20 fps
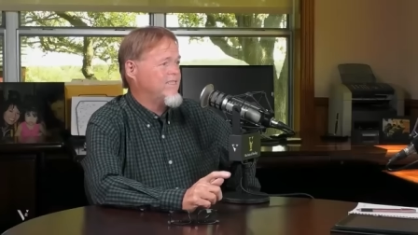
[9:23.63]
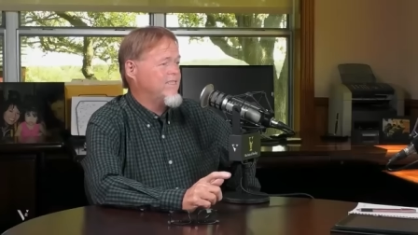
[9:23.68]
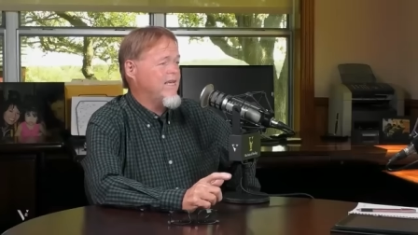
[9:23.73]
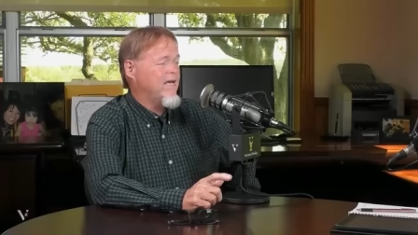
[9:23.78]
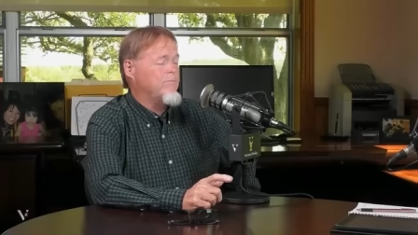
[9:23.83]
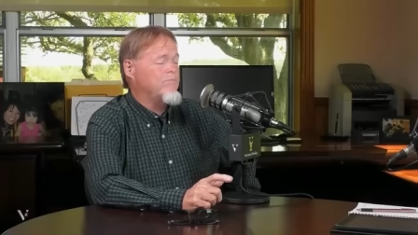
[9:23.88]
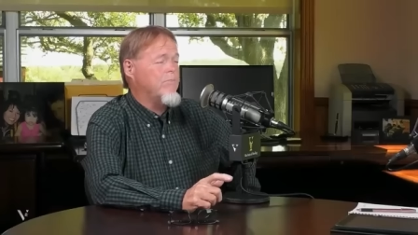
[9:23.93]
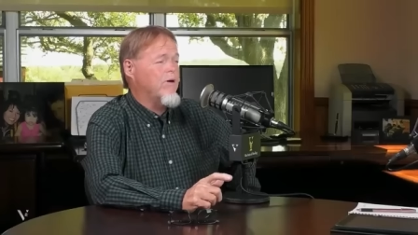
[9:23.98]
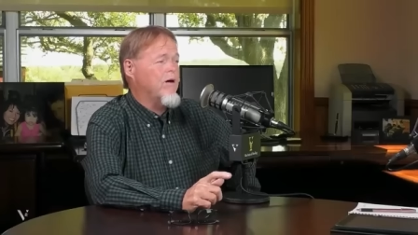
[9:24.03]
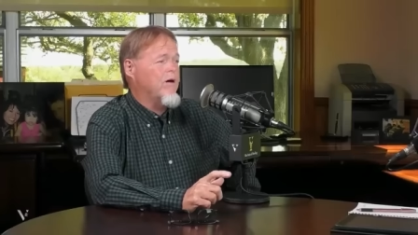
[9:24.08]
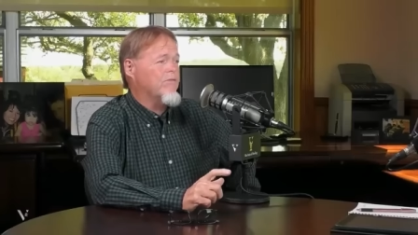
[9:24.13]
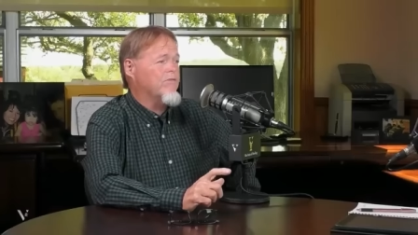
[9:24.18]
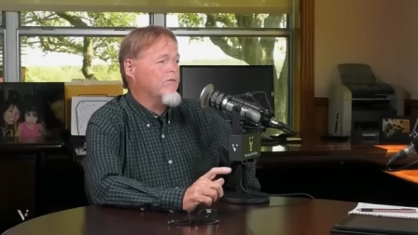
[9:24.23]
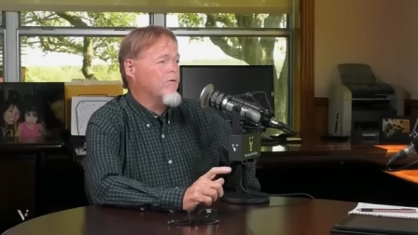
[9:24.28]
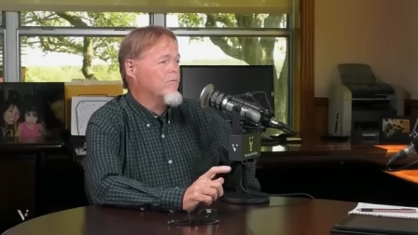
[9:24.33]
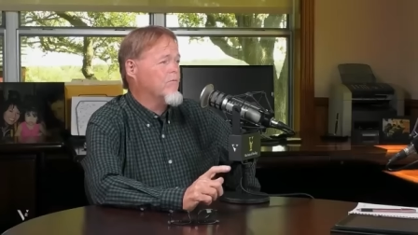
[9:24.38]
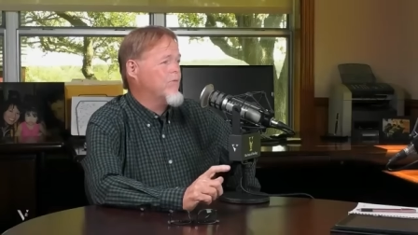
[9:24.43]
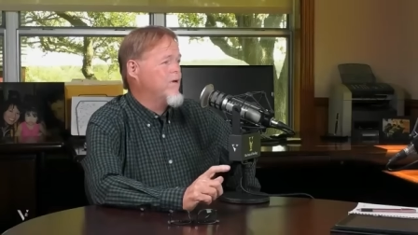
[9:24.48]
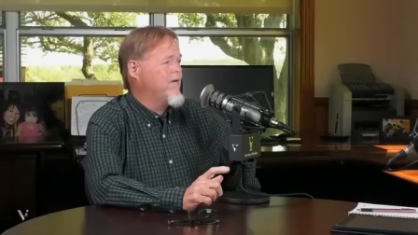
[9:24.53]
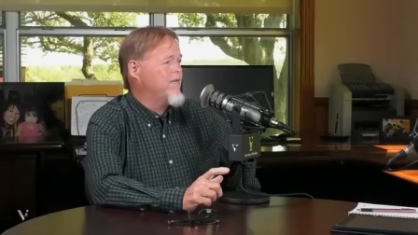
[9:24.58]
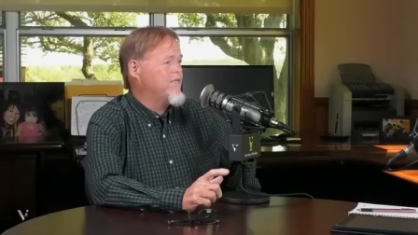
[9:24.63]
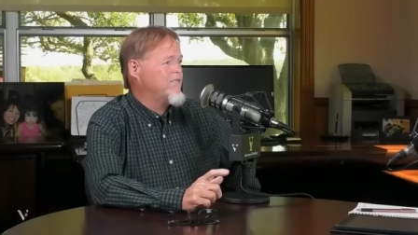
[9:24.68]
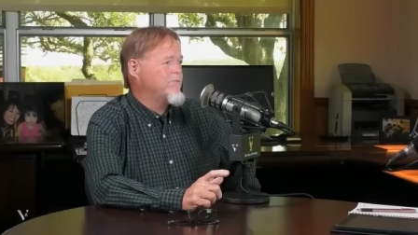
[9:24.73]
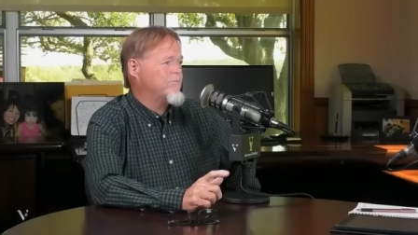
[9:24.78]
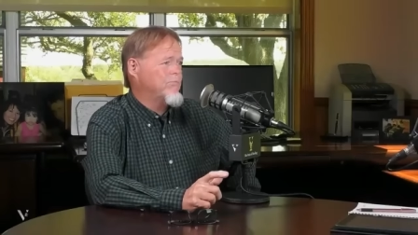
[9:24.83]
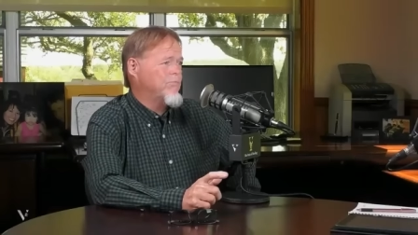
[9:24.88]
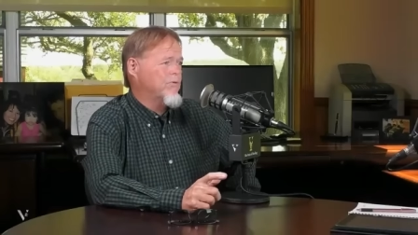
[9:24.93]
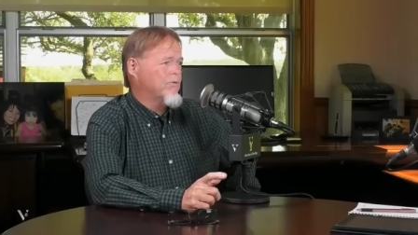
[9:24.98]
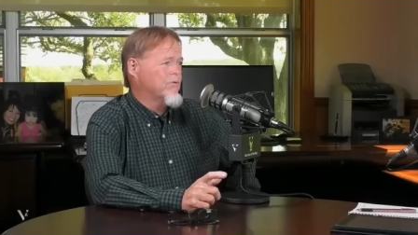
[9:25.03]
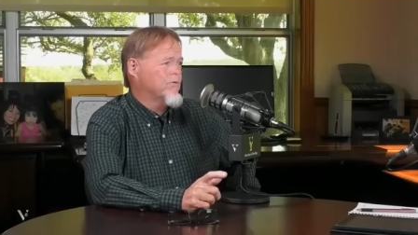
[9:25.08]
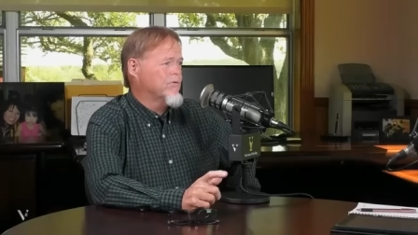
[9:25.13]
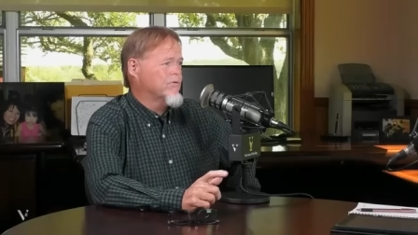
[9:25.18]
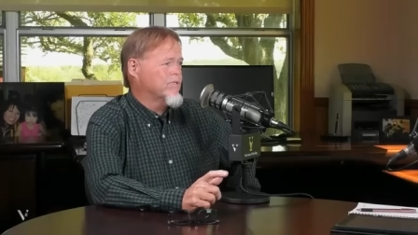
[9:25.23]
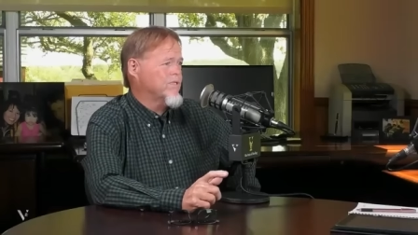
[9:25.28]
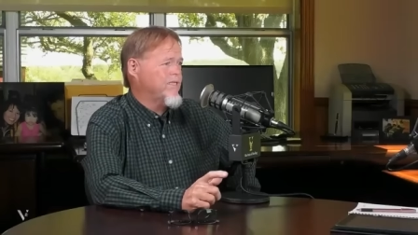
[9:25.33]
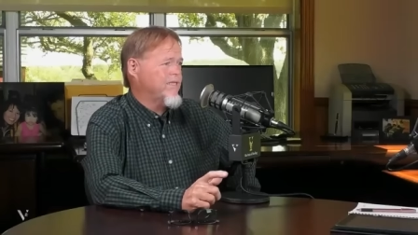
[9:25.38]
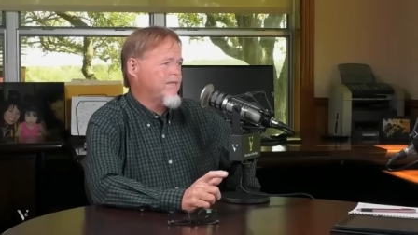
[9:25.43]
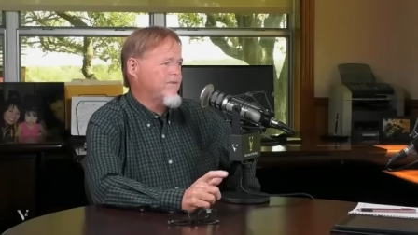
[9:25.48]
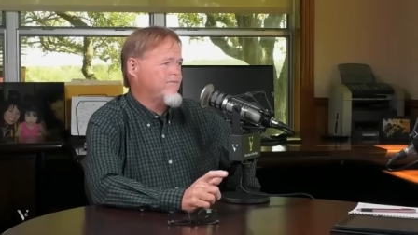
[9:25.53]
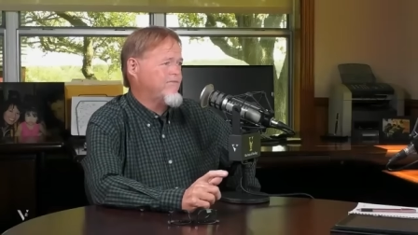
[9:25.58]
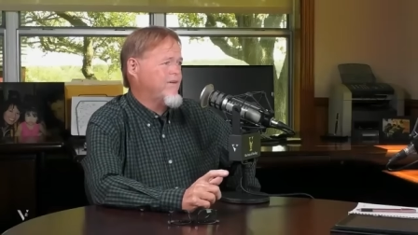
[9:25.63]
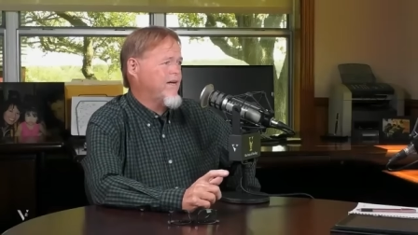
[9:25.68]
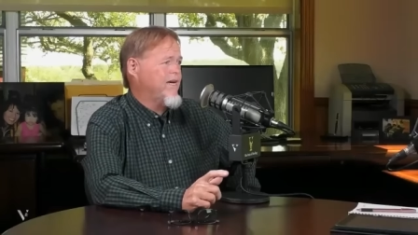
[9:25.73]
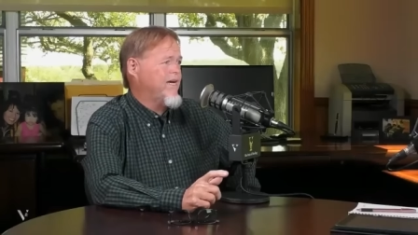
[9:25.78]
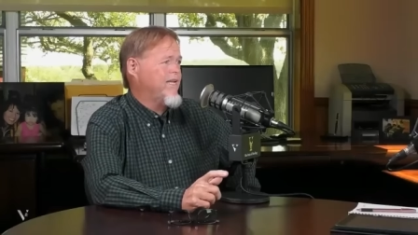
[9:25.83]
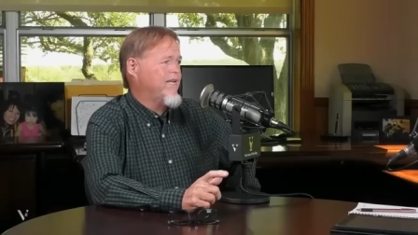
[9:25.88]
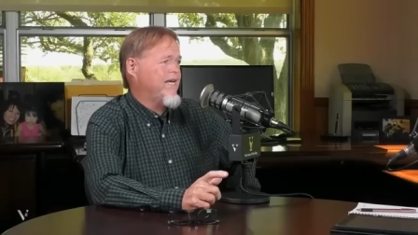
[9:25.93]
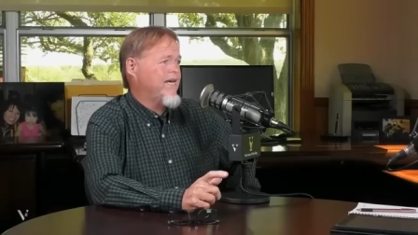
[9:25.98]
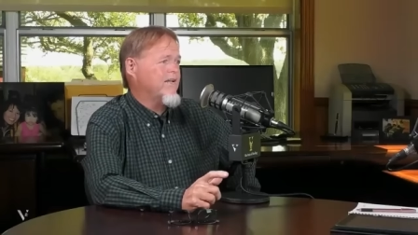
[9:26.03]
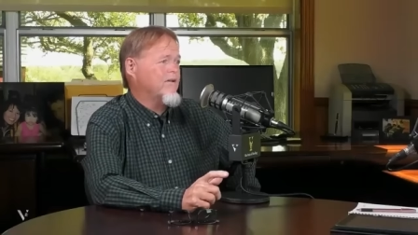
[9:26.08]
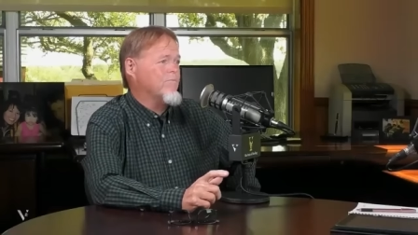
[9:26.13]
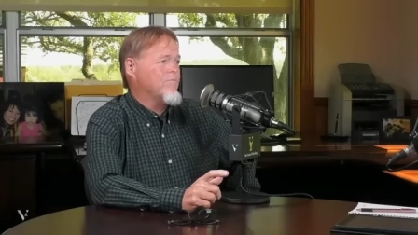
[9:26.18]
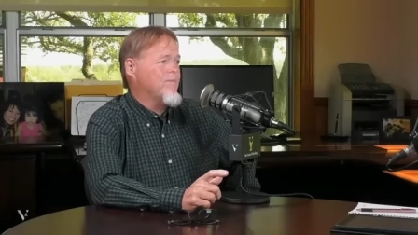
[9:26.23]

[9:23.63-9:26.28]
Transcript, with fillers: had bought the reddest bulls he could find out wow.